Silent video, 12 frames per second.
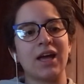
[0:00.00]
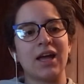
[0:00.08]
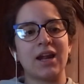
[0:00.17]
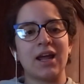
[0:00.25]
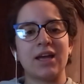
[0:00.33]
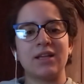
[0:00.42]
and
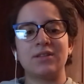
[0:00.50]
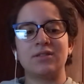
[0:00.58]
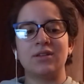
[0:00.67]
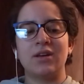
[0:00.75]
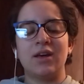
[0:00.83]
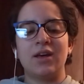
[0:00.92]

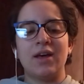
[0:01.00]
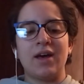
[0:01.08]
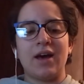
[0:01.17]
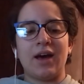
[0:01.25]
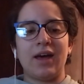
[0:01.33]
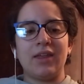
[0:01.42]

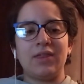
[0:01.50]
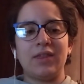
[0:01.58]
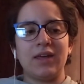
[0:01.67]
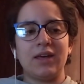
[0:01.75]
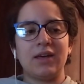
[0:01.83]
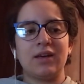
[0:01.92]
I
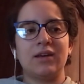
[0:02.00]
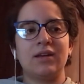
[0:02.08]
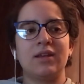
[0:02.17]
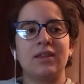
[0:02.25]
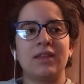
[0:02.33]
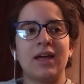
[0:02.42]
think
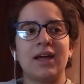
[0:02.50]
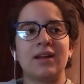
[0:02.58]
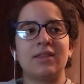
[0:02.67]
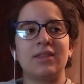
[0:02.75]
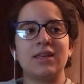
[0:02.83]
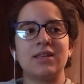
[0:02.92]
that
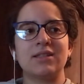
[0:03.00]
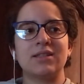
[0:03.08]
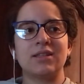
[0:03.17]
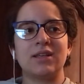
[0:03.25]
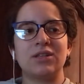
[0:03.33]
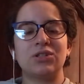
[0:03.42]
these
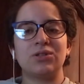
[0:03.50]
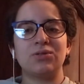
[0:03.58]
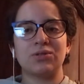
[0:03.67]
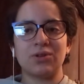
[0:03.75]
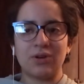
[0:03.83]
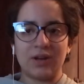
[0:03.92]
issues
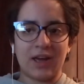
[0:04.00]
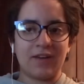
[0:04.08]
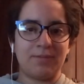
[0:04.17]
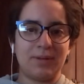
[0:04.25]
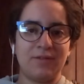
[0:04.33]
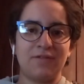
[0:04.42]
could have
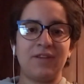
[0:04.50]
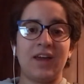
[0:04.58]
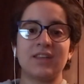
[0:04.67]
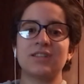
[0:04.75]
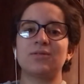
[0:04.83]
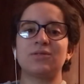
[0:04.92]
been
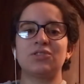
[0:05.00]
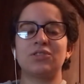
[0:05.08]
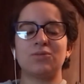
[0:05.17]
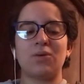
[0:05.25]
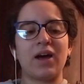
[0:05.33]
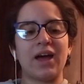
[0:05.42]
fixed, which is
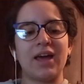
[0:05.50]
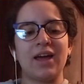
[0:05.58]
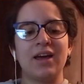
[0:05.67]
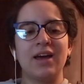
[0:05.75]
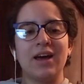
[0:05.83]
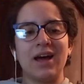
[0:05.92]
why
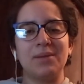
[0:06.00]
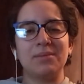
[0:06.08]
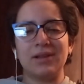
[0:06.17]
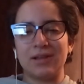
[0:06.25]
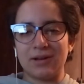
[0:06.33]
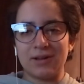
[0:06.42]
I'm a
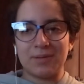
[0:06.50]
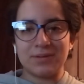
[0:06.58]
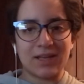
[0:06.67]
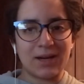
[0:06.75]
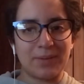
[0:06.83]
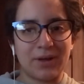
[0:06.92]
little upset
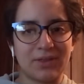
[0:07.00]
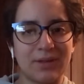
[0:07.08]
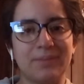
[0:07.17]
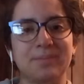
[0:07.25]
about them.